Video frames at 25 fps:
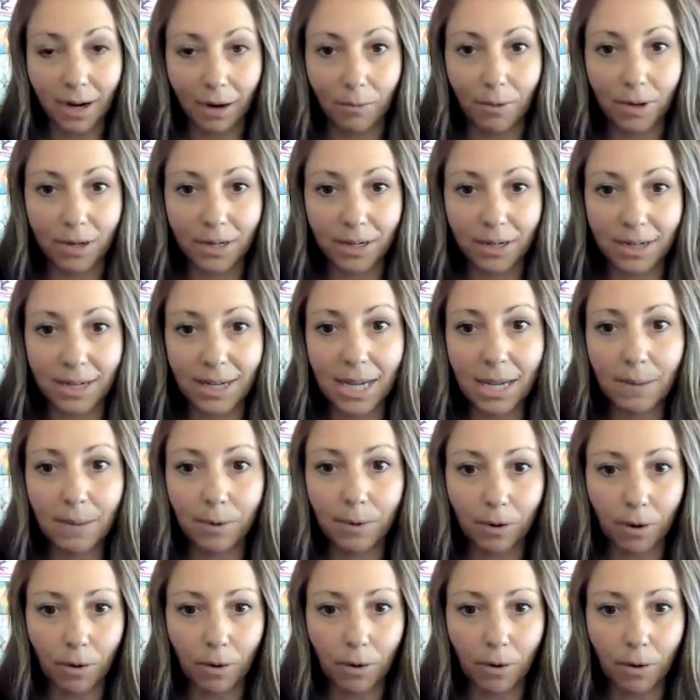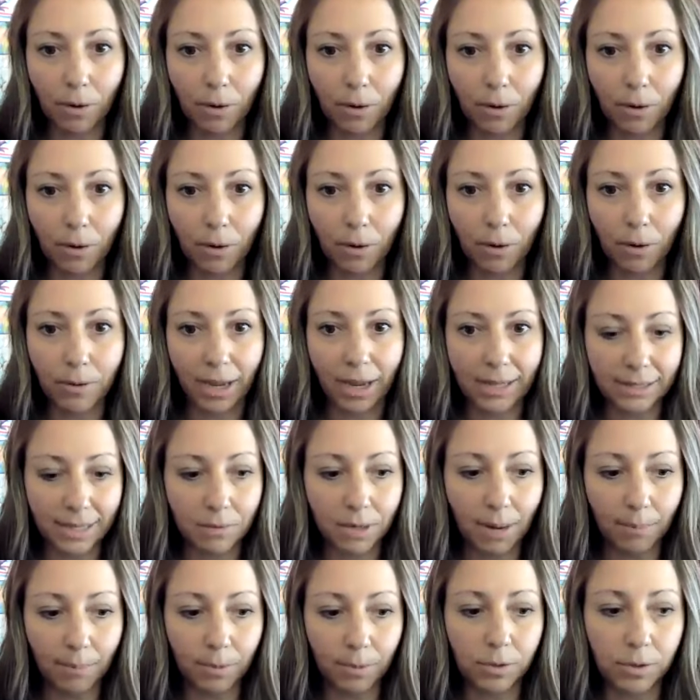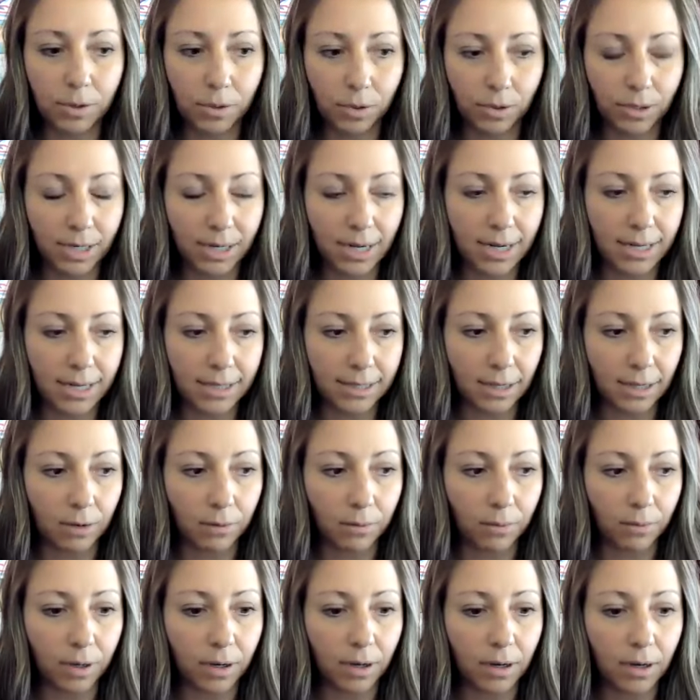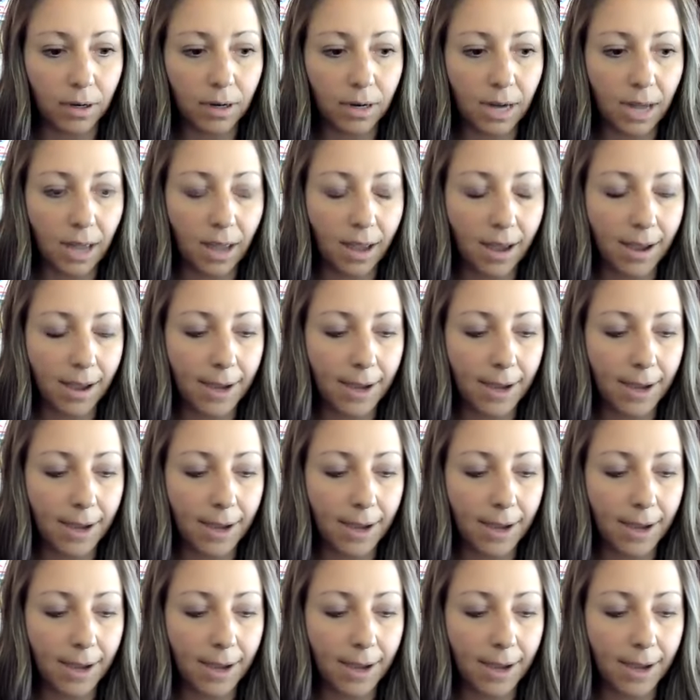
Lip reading: I wanted to keep growing and seeing what opportunities there were.